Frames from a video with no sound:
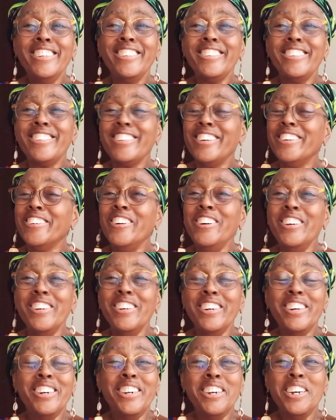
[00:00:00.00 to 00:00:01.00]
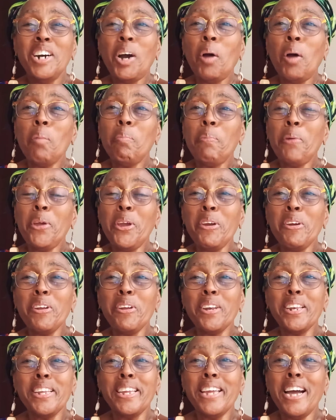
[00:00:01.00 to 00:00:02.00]
So
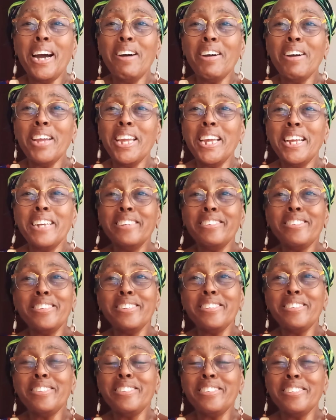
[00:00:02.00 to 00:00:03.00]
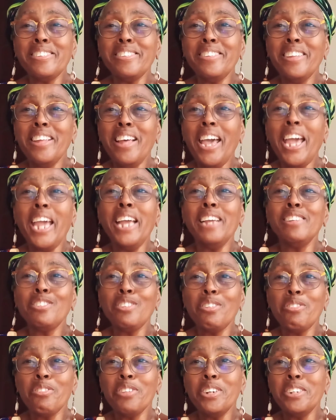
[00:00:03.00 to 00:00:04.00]
apparently our ancestors had
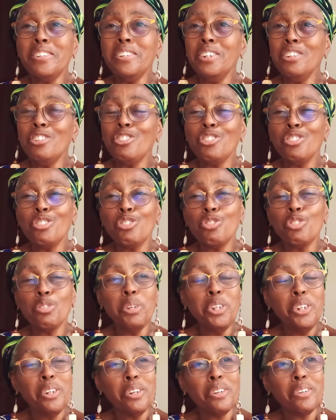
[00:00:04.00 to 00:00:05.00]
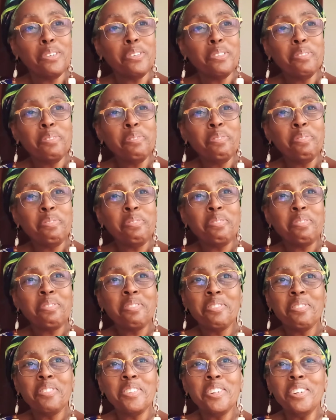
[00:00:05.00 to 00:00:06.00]
some retentions from here,
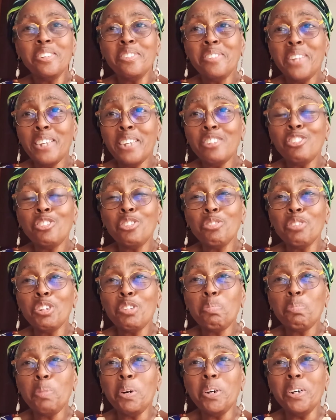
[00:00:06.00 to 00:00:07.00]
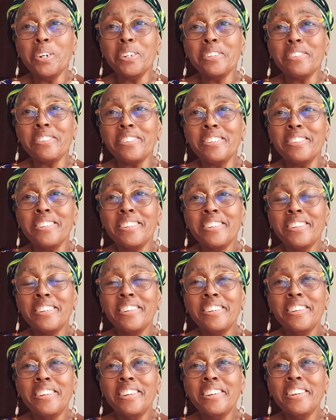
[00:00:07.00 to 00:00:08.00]
because that's the response.
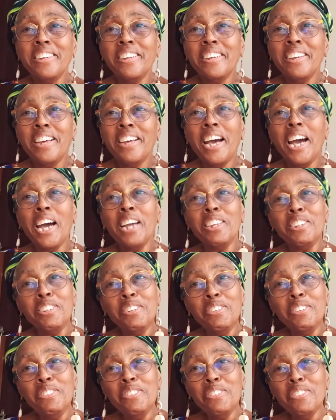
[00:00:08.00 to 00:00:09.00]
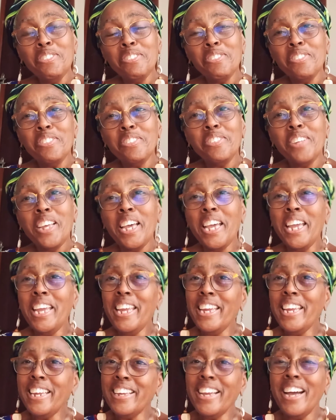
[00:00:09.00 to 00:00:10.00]
How you?
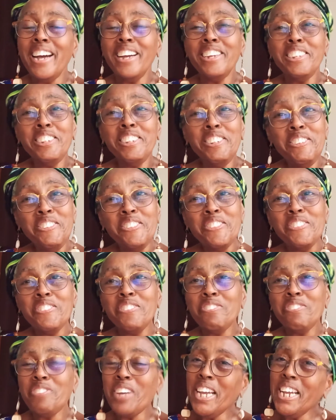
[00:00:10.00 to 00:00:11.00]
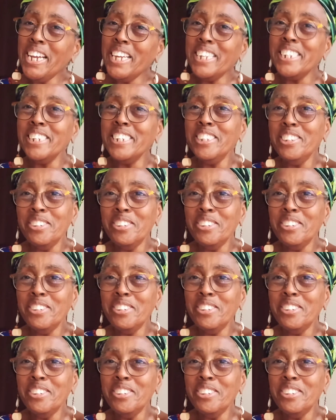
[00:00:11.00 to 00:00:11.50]
Hey, how you? fine in